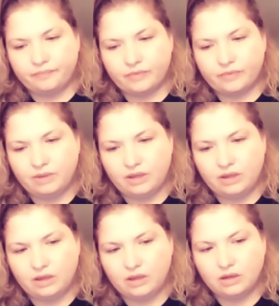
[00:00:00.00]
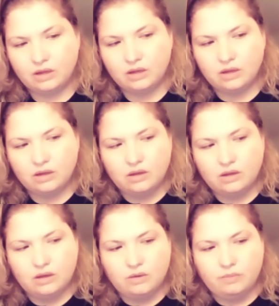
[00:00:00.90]
me
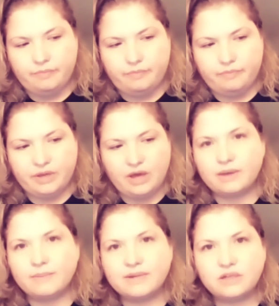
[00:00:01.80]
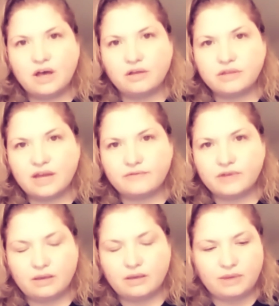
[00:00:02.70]
becoming a mental health
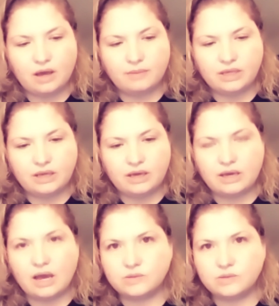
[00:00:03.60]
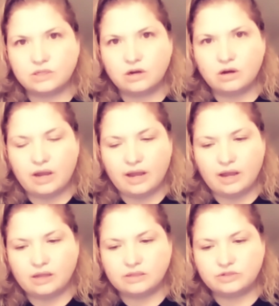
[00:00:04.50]
advocate, becoming a counselor,
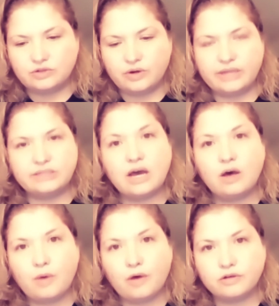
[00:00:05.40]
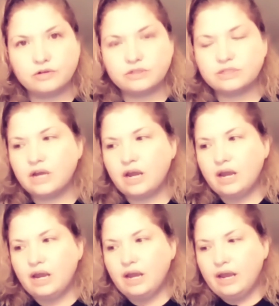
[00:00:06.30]
and trying to help others,
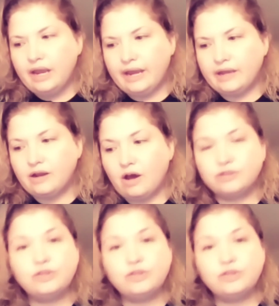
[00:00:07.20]
and also